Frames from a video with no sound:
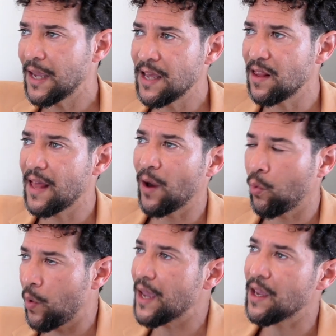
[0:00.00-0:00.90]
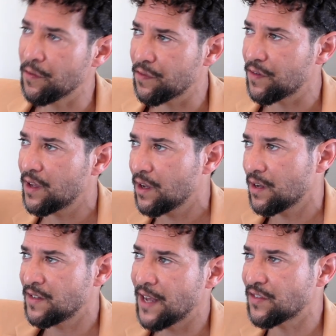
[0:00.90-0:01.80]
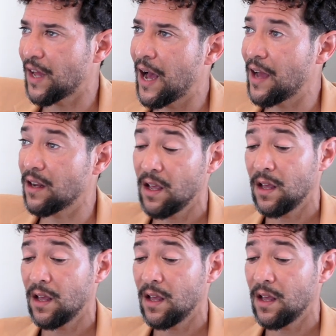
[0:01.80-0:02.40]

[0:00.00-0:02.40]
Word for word: in that wave because that's the hot,